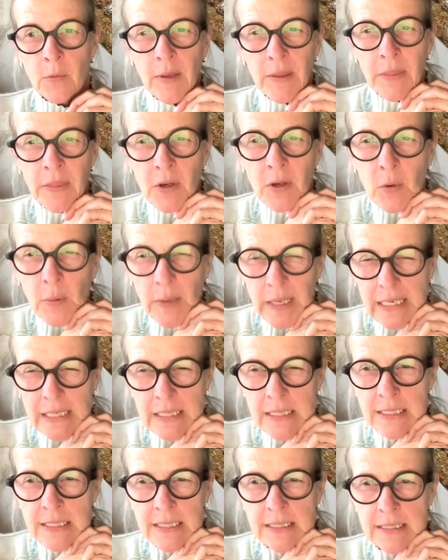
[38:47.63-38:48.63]
the
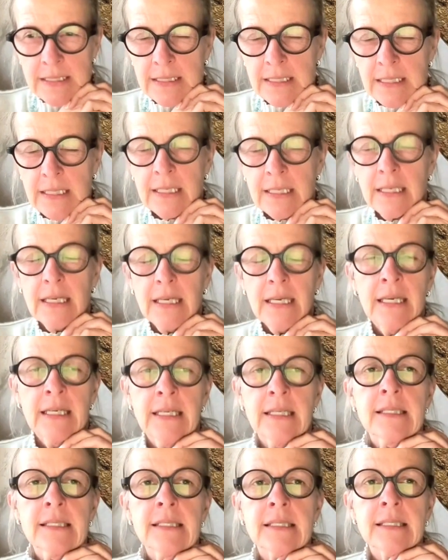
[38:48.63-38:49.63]
quickest,
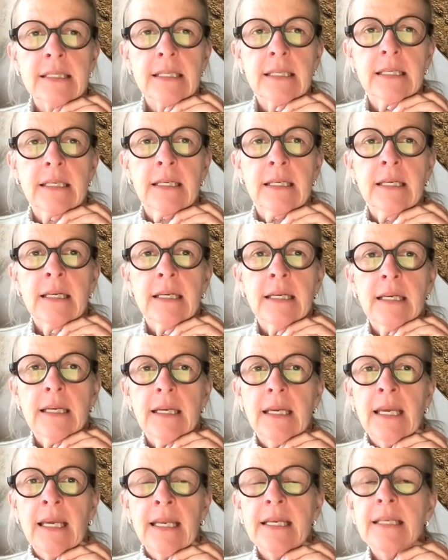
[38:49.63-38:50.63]
is
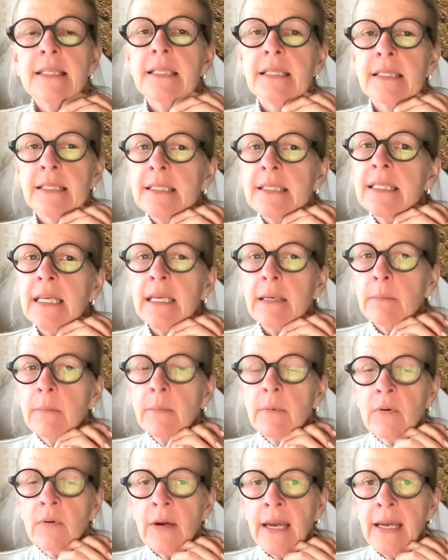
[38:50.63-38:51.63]
its
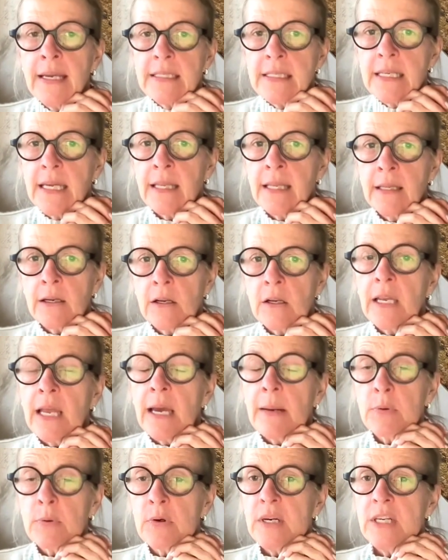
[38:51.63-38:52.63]
team, right? And the
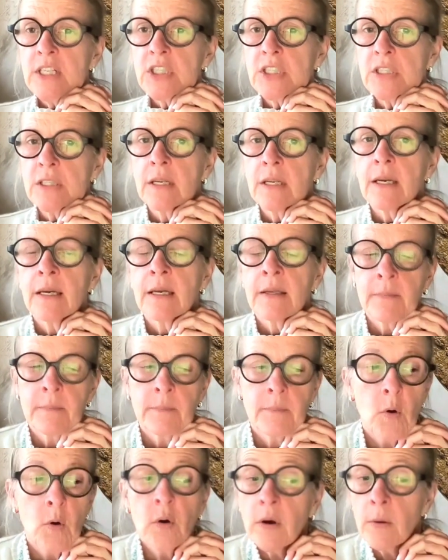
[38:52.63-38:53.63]
collaboration,
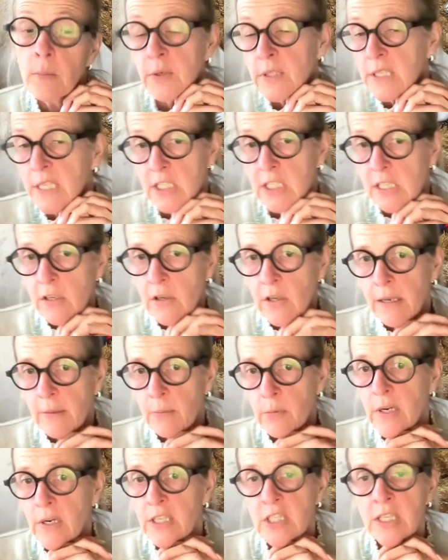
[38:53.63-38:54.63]
or a potential
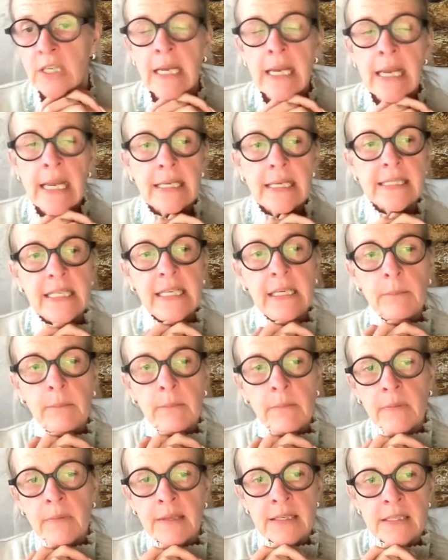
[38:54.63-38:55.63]
collaboration.
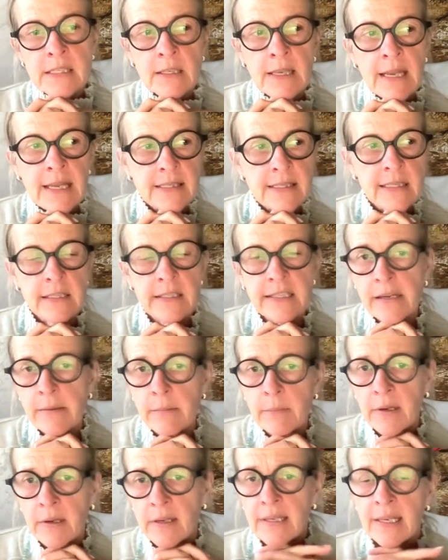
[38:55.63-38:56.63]
Team doesn't
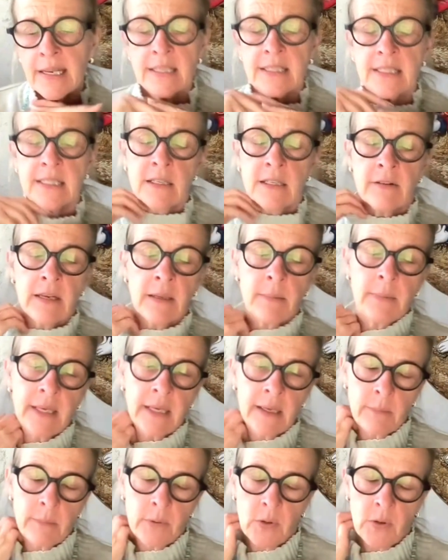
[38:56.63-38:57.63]
necessarily
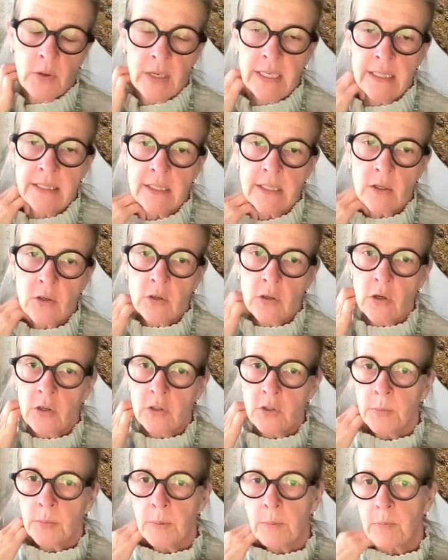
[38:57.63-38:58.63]
mean employees. It could
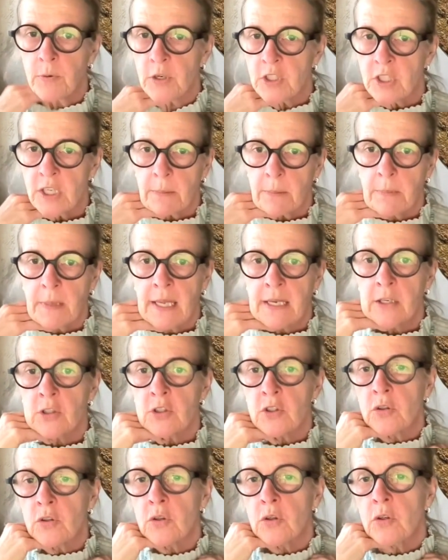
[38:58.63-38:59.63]
also be project
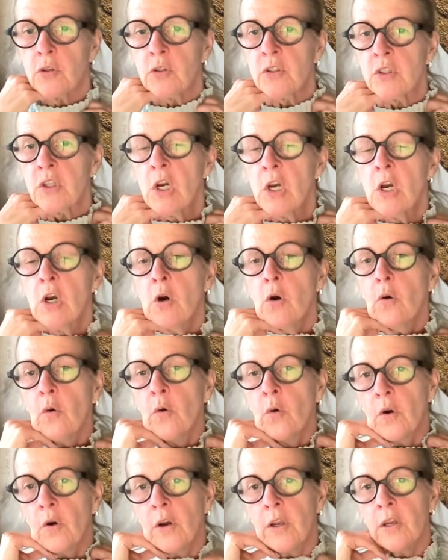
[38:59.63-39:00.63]
managers,
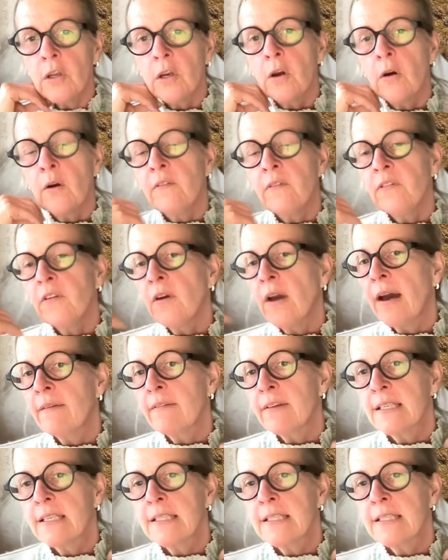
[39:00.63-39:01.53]
or if you have an